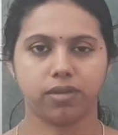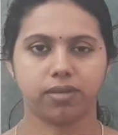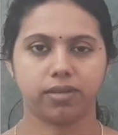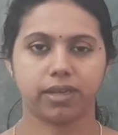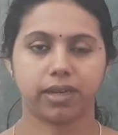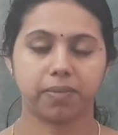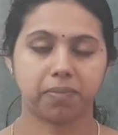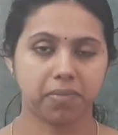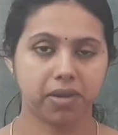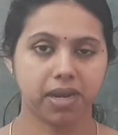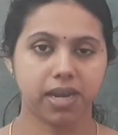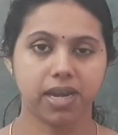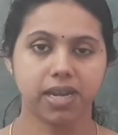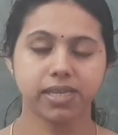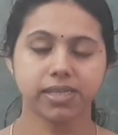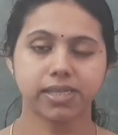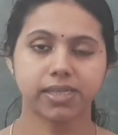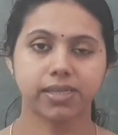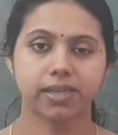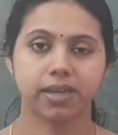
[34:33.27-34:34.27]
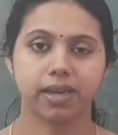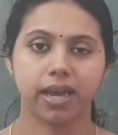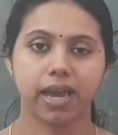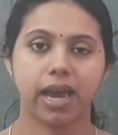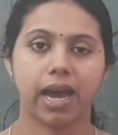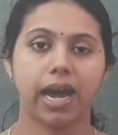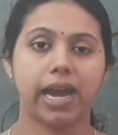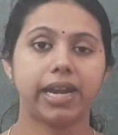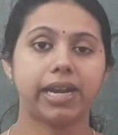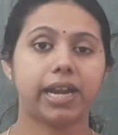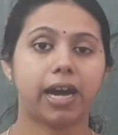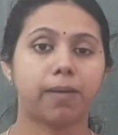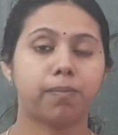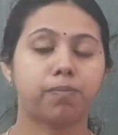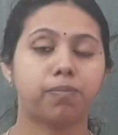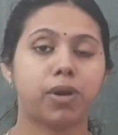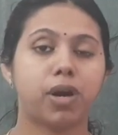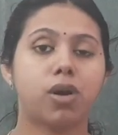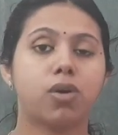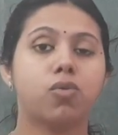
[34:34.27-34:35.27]
That means a
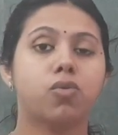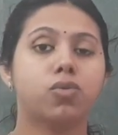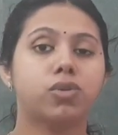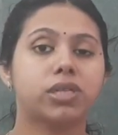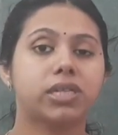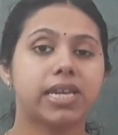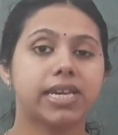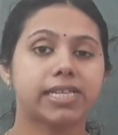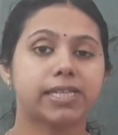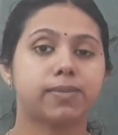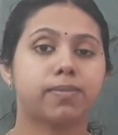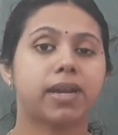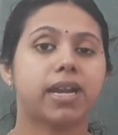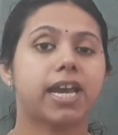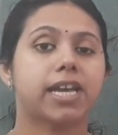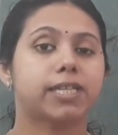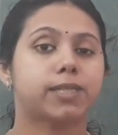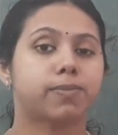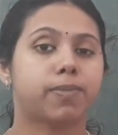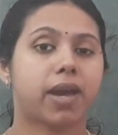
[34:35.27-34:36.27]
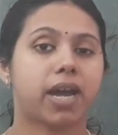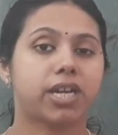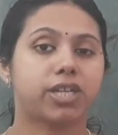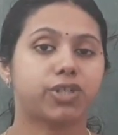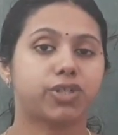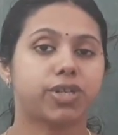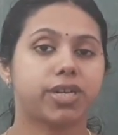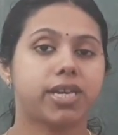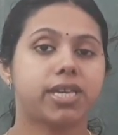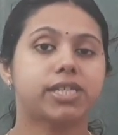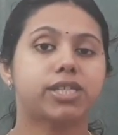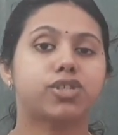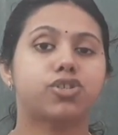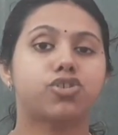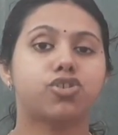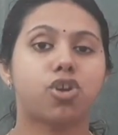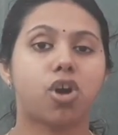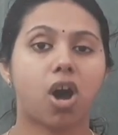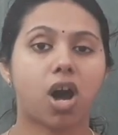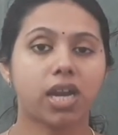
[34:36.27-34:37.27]
number whose decimal expansion is
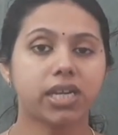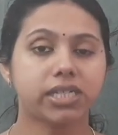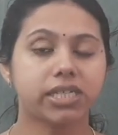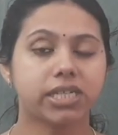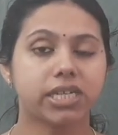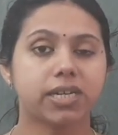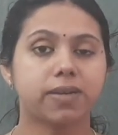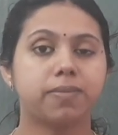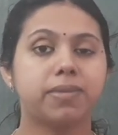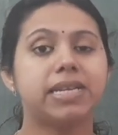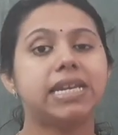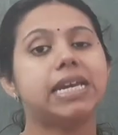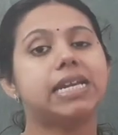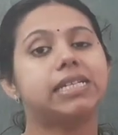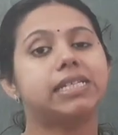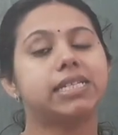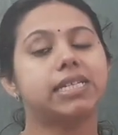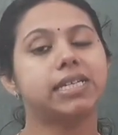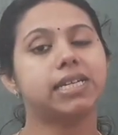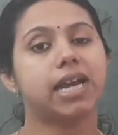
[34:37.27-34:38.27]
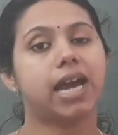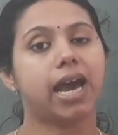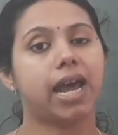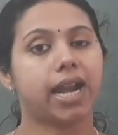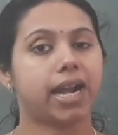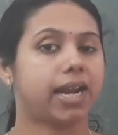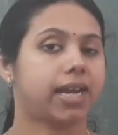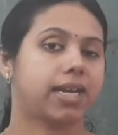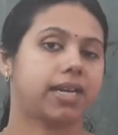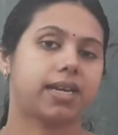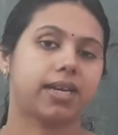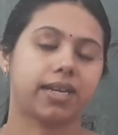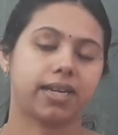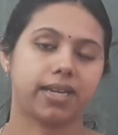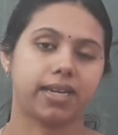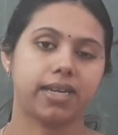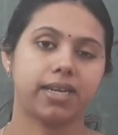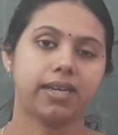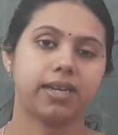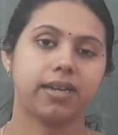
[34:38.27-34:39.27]
non-terminating
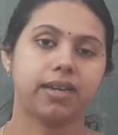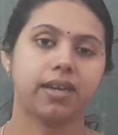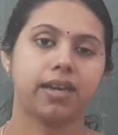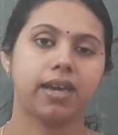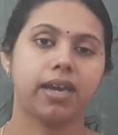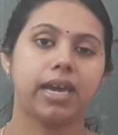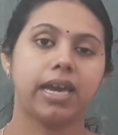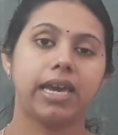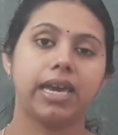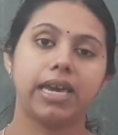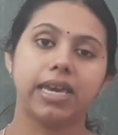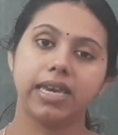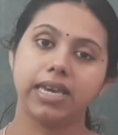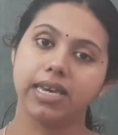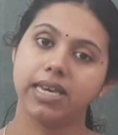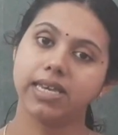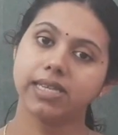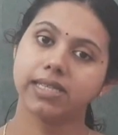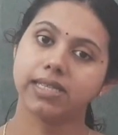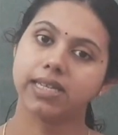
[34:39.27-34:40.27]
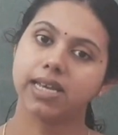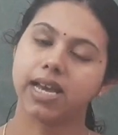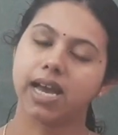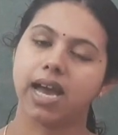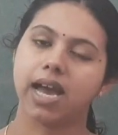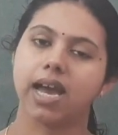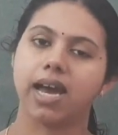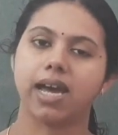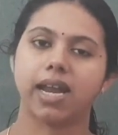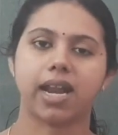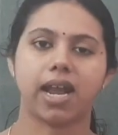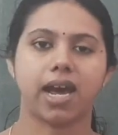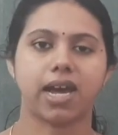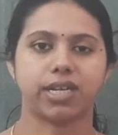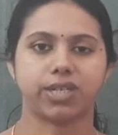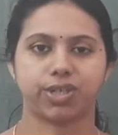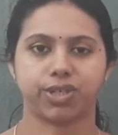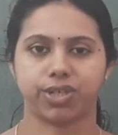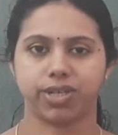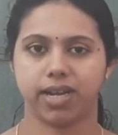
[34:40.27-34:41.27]
recurring is
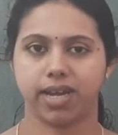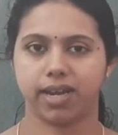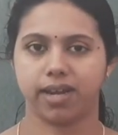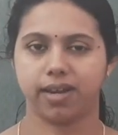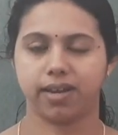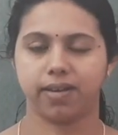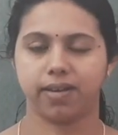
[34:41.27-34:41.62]
rational.